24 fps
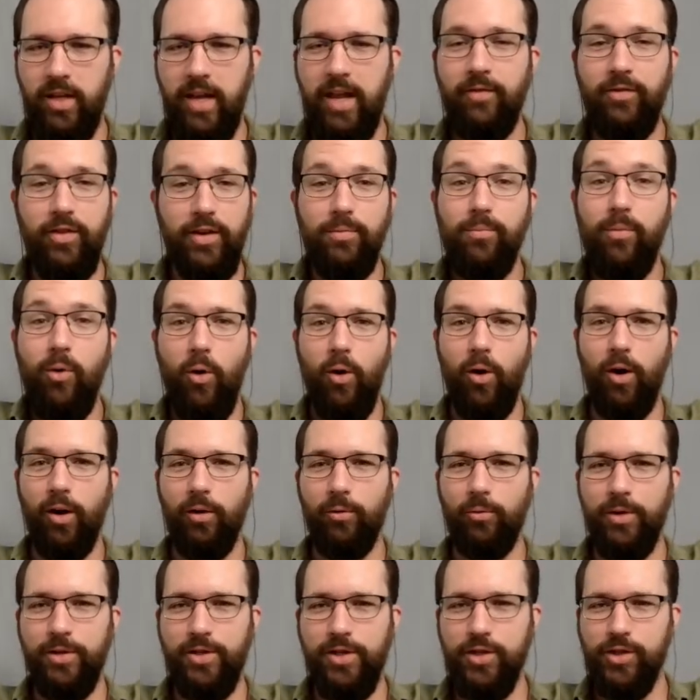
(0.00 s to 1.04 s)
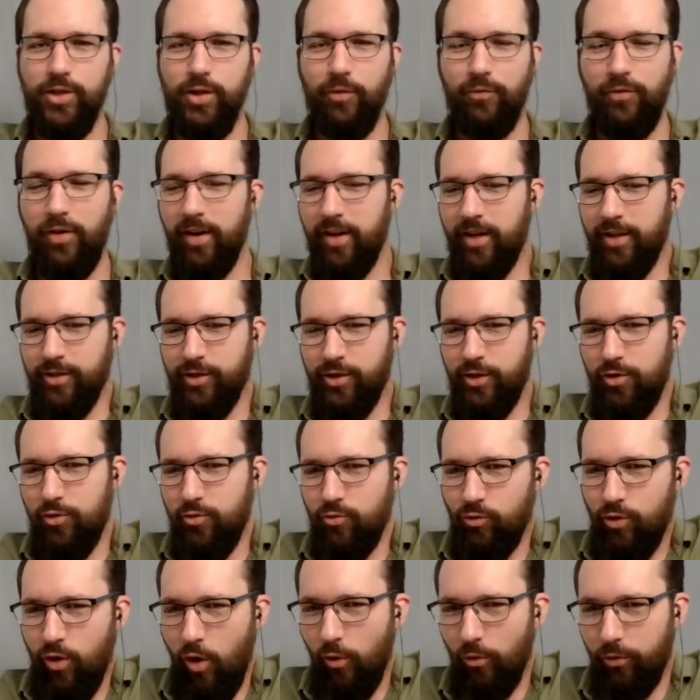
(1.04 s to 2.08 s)
even more, which is so funny because
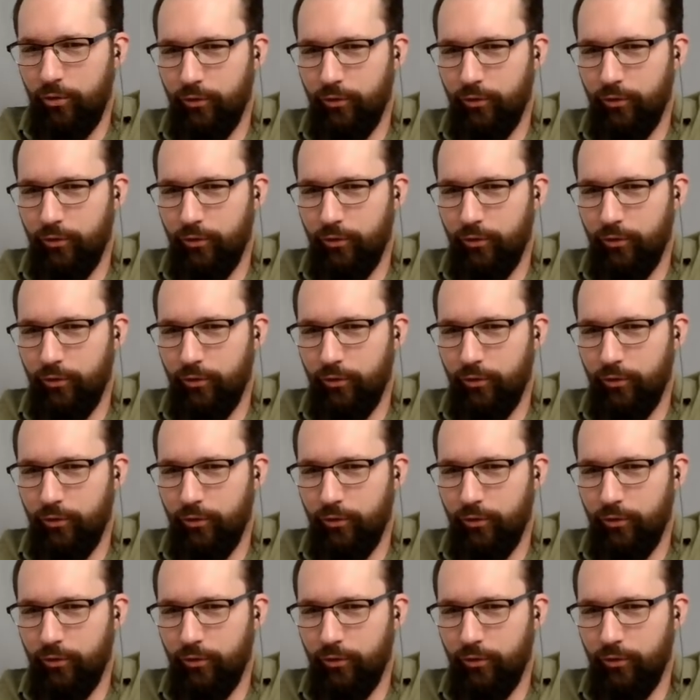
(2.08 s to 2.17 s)
you go